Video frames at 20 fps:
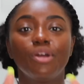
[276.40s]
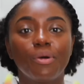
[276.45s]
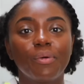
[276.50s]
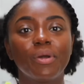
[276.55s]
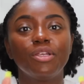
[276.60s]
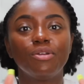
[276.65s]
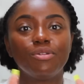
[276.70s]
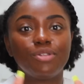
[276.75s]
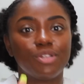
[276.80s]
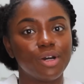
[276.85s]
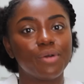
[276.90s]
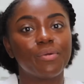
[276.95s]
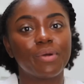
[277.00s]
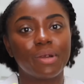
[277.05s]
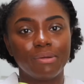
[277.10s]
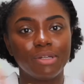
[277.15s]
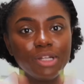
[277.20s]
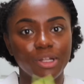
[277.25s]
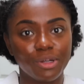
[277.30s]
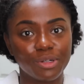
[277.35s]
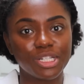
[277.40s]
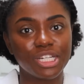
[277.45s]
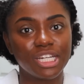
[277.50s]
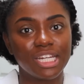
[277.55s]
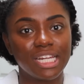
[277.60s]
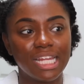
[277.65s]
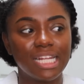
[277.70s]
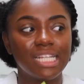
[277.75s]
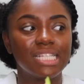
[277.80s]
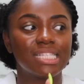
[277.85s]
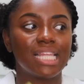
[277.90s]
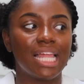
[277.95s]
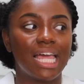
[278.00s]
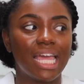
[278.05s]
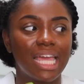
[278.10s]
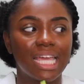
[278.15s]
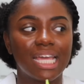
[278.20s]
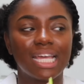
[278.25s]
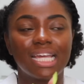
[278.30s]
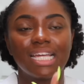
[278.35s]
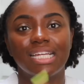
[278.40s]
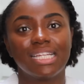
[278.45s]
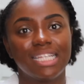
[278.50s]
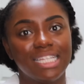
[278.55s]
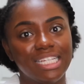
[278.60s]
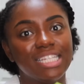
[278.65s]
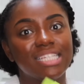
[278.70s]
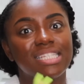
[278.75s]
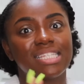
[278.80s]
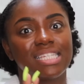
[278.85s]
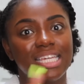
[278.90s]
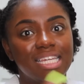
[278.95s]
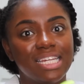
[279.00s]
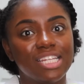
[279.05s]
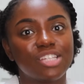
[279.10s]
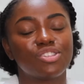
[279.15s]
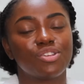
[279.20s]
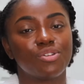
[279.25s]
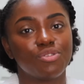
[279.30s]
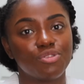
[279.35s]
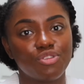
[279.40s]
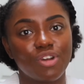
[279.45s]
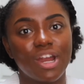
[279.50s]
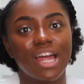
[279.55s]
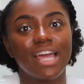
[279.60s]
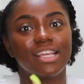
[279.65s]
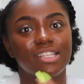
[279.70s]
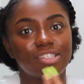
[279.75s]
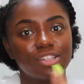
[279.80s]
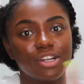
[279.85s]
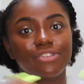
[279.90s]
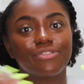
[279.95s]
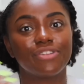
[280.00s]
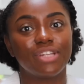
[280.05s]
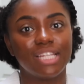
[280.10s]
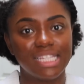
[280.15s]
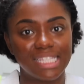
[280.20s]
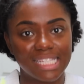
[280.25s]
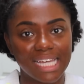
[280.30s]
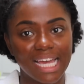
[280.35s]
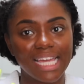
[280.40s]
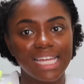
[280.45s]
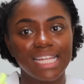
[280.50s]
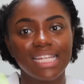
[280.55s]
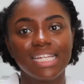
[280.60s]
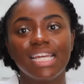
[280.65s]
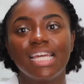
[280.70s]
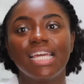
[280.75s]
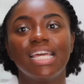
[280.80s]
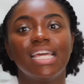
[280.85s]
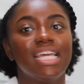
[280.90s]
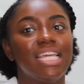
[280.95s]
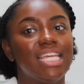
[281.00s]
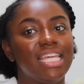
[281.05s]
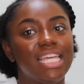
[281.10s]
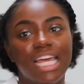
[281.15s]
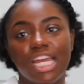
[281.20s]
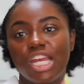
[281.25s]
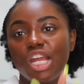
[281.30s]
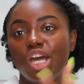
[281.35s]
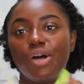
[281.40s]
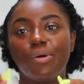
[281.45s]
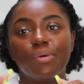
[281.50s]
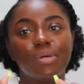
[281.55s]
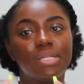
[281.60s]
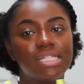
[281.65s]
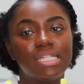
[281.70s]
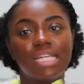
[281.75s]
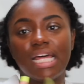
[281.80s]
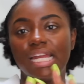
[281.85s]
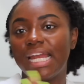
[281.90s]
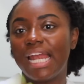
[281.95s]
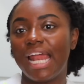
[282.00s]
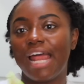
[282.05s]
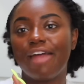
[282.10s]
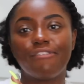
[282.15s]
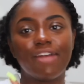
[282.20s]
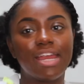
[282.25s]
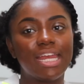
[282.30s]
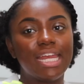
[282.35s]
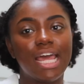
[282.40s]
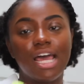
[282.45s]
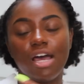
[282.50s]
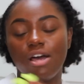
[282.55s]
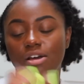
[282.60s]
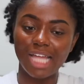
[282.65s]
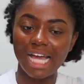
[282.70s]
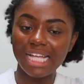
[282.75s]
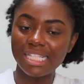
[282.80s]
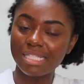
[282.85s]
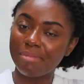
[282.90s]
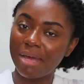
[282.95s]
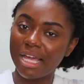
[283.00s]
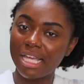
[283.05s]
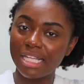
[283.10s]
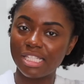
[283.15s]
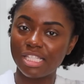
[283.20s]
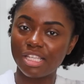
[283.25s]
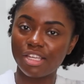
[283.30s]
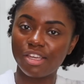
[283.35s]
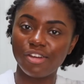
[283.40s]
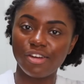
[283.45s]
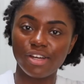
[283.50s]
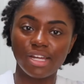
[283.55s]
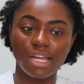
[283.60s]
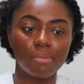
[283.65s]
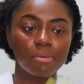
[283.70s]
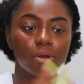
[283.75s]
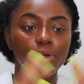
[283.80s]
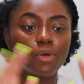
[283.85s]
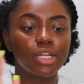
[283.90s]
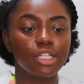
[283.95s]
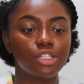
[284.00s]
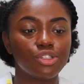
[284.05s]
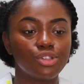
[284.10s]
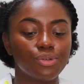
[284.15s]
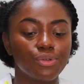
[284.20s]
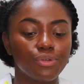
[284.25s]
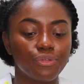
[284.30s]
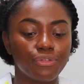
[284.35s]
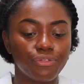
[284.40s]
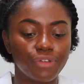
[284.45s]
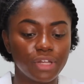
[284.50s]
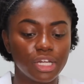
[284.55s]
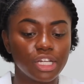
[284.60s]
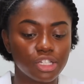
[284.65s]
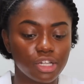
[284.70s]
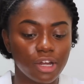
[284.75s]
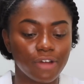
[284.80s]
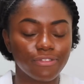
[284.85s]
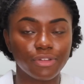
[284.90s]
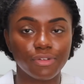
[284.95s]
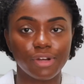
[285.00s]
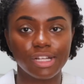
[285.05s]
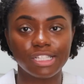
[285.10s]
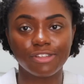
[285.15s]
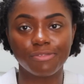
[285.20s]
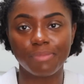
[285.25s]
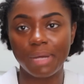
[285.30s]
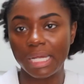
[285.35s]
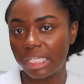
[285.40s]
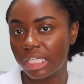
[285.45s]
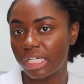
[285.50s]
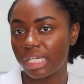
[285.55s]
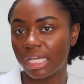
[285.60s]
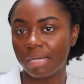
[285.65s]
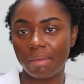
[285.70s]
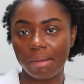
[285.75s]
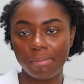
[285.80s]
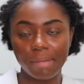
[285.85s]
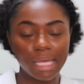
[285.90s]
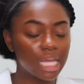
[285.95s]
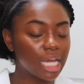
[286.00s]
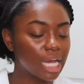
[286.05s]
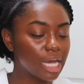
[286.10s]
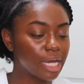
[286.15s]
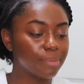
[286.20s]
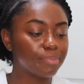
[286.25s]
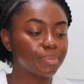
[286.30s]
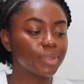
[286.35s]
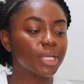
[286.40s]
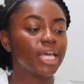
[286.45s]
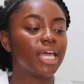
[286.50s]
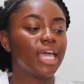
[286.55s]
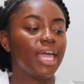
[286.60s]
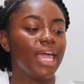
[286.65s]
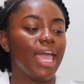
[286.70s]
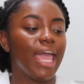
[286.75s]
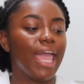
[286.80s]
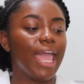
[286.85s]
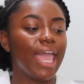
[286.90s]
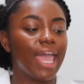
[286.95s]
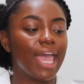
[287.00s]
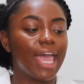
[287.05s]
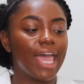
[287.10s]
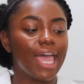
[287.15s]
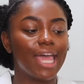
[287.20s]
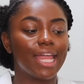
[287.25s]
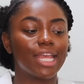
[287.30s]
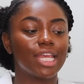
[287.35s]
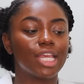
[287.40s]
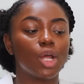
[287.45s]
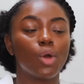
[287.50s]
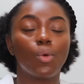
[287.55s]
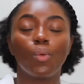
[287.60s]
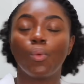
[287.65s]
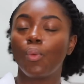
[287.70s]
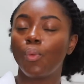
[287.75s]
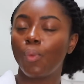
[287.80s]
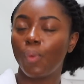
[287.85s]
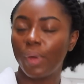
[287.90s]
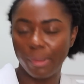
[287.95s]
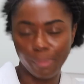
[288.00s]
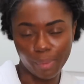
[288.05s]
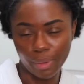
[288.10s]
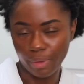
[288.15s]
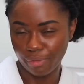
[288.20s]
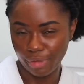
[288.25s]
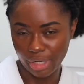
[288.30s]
know when you don't wear lotion and it's like, your skin is so dry, it starts feeling tight? Yeah, no, it's none of that right now. That's my insecurity. I'm going to finish off the rest of my look and my makeup, and we will